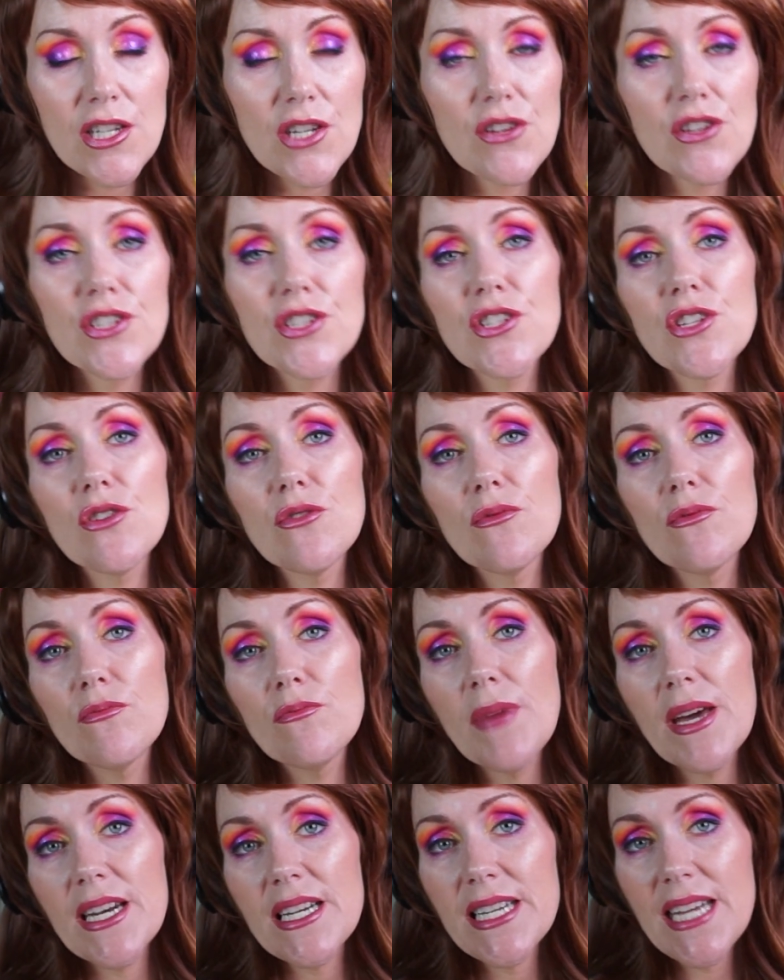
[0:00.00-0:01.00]
you can do
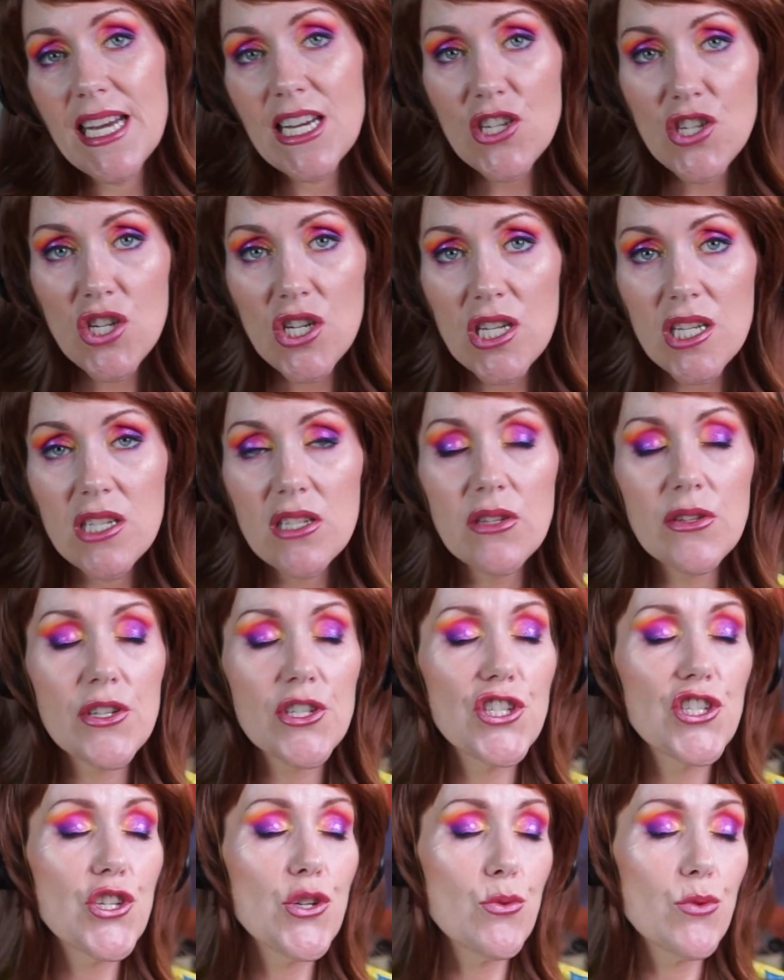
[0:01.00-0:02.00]
meditation, you
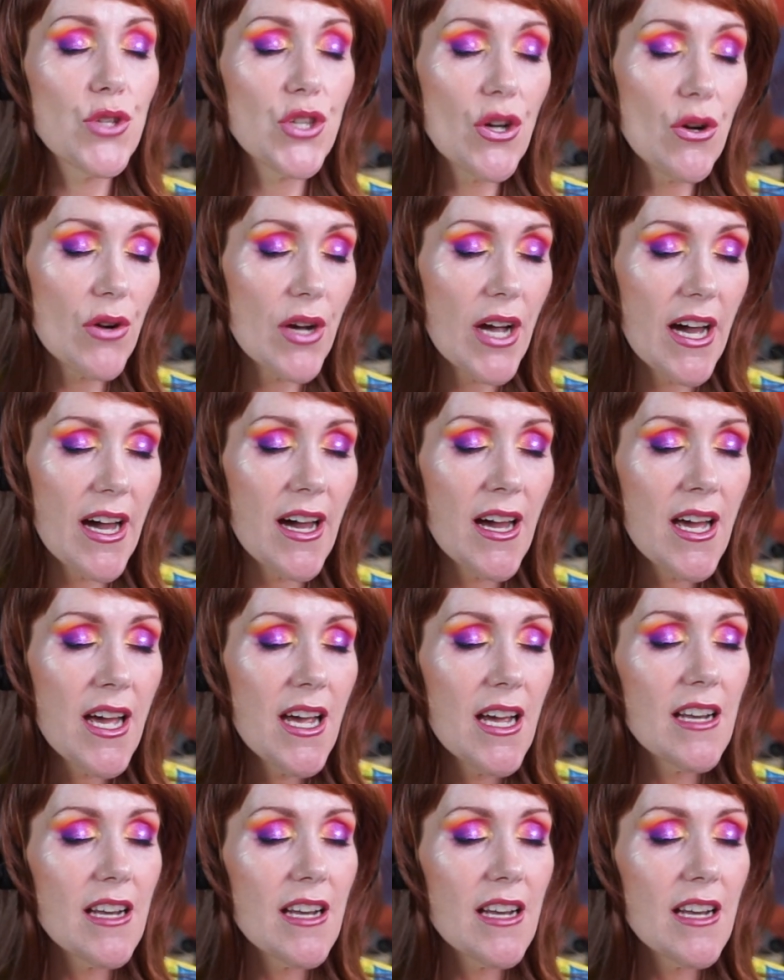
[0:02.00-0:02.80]
can do yoga.